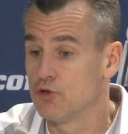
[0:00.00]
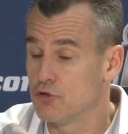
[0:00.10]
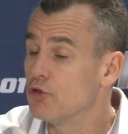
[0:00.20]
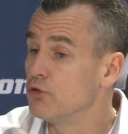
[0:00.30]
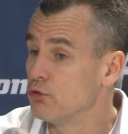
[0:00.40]

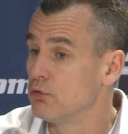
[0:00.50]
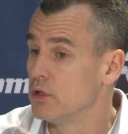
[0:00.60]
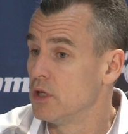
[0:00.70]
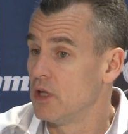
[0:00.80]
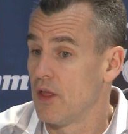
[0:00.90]
Two,
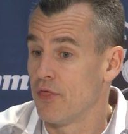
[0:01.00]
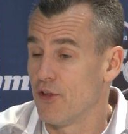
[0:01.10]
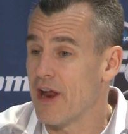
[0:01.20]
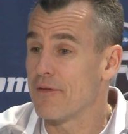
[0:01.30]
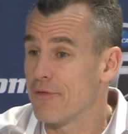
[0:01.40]

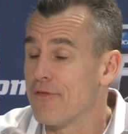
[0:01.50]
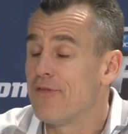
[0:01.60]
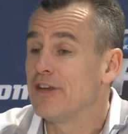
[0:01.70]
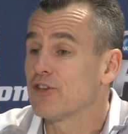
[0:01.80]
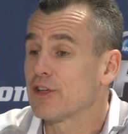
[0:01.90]
they're not
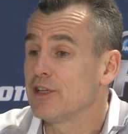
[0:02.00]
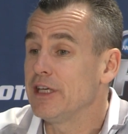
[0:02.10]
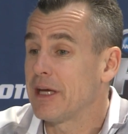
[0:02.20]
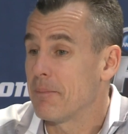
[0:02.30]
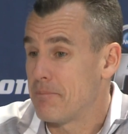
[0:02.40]
physically
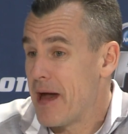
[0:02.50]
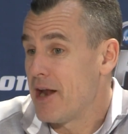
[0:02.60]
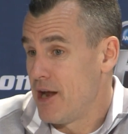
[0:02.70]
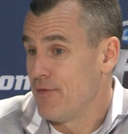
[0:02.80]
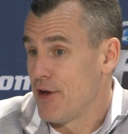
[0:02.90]

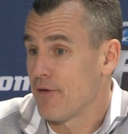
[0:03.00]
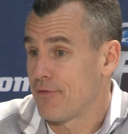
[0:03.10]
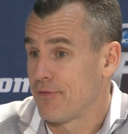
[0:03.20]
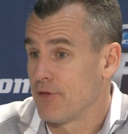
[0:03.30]
competitive enough